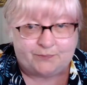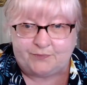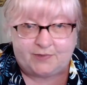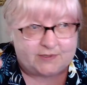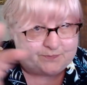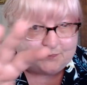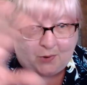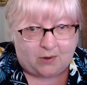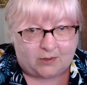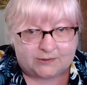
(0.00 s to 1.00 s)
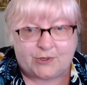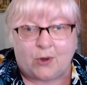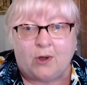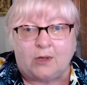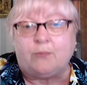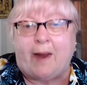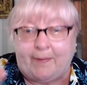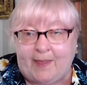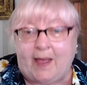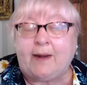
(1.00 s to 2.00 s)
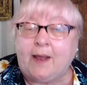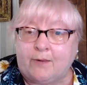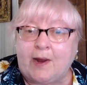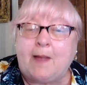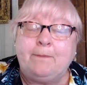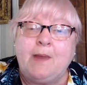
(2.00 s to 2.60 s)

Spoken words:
There's Paul's all around that area.